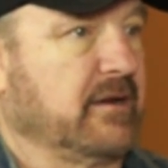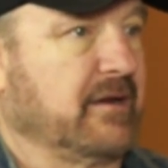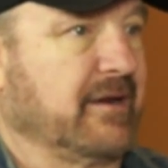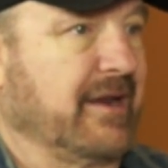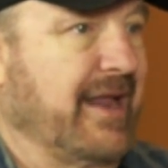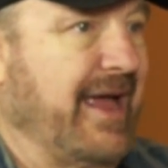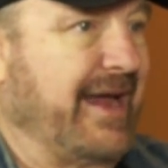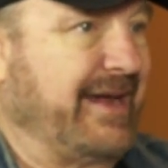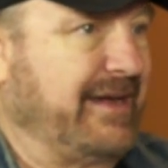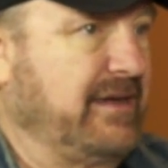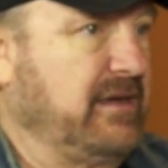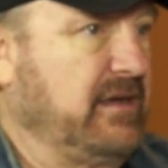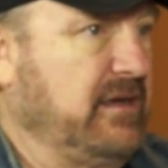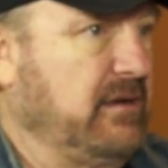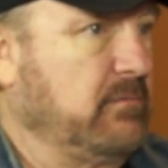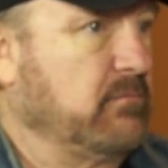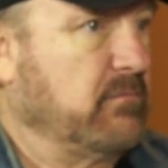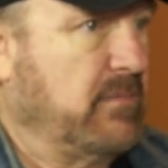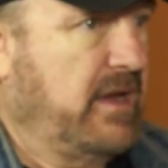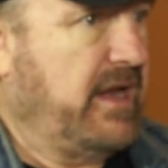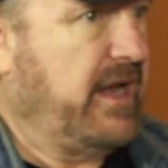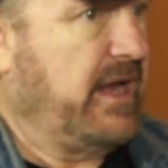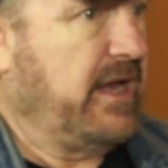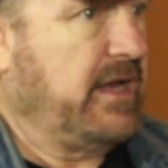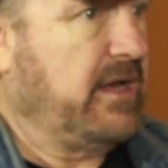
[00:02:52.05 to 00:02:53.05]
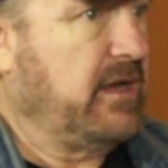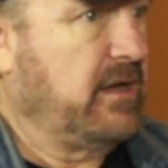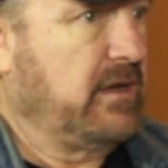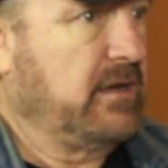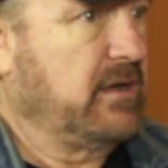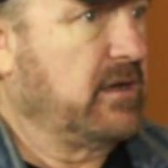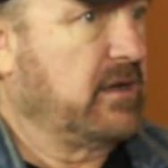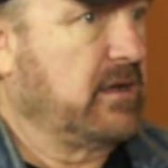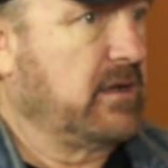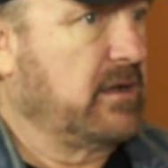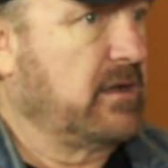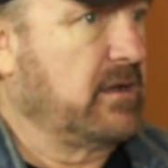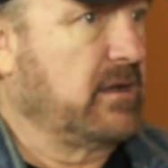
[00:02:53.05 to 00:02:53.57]
like me,
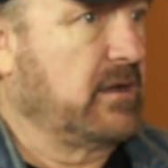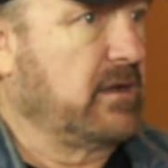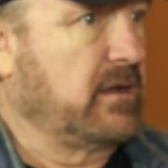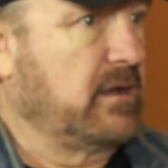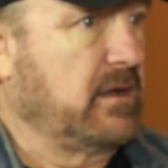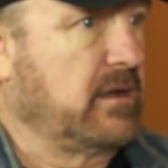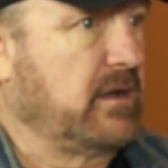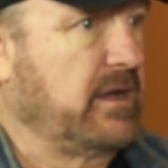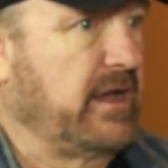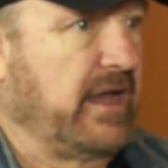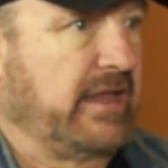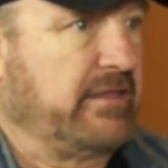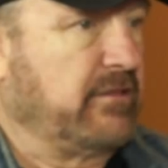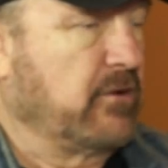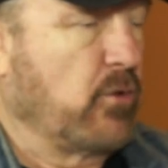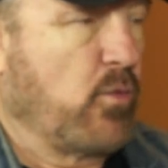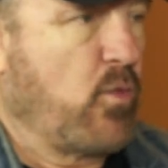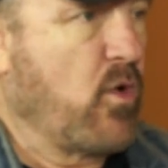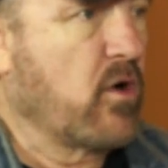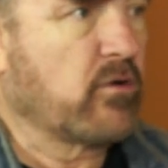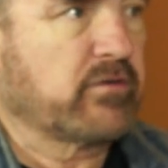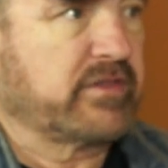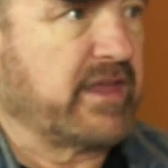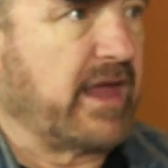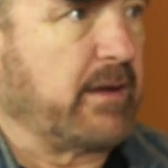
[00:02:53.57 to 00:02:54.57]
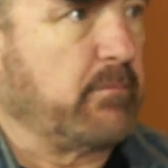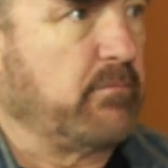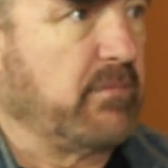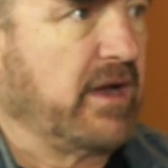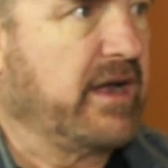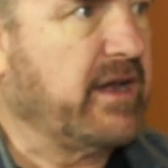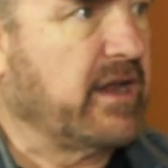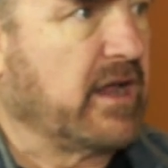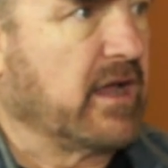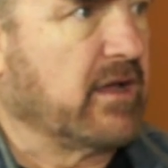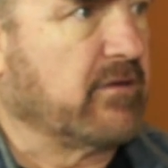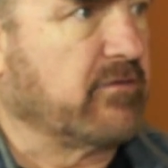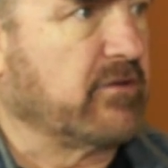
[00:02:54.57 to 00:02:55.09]
and there weren't that
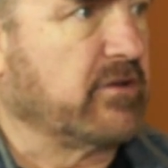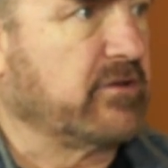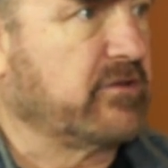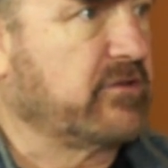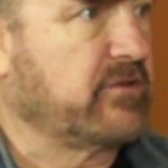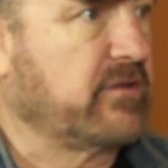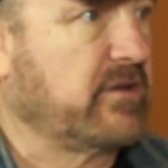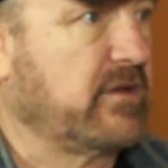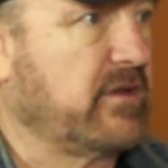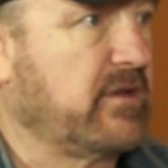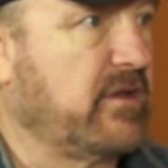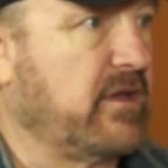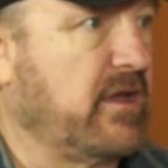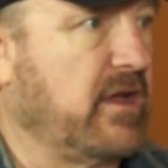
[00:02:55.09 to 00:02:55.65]
many of us.